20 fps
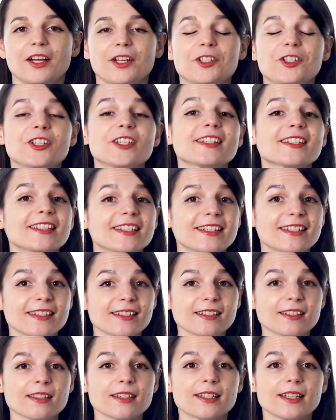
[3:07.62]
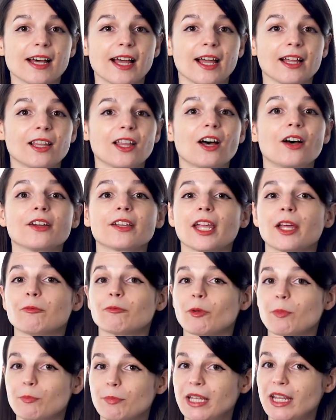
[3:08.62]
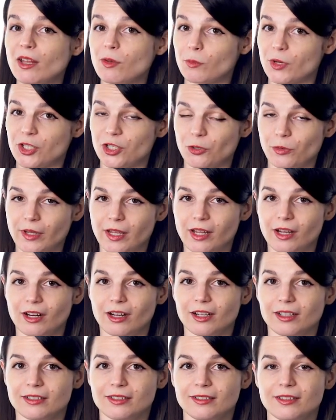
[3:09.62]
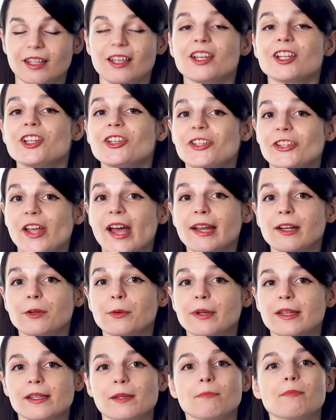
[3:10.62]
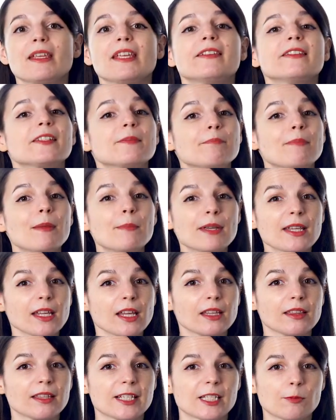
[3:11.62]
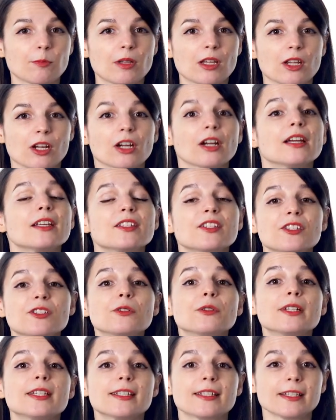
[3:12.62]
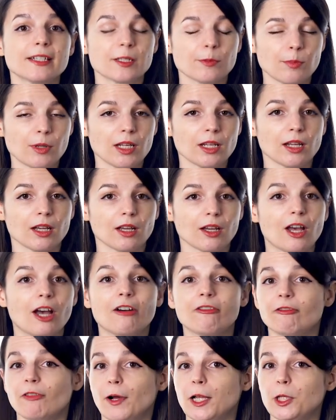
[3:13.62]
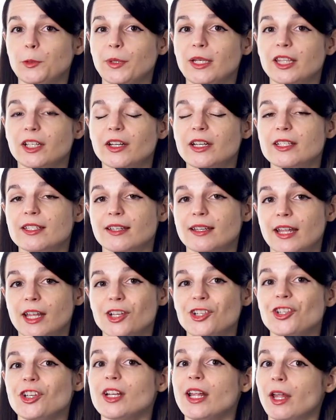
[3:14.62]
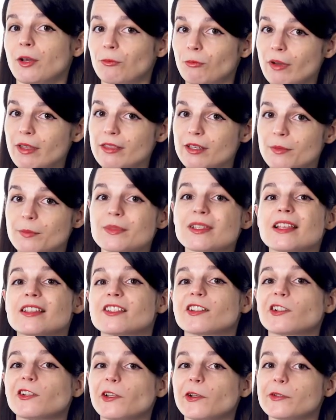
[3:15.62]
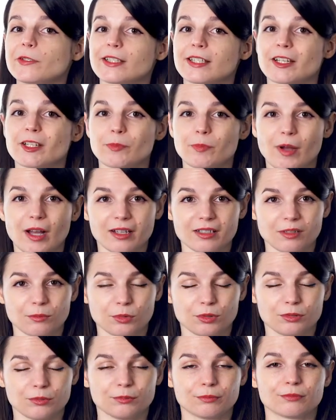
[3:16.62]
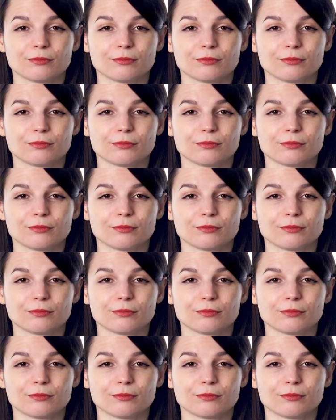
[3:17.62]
Just listen to the dialogue and repeat what you hear. Shadowing means mimicking the speaker as soon as they speak, following their intonation and rhythms as closely as possible.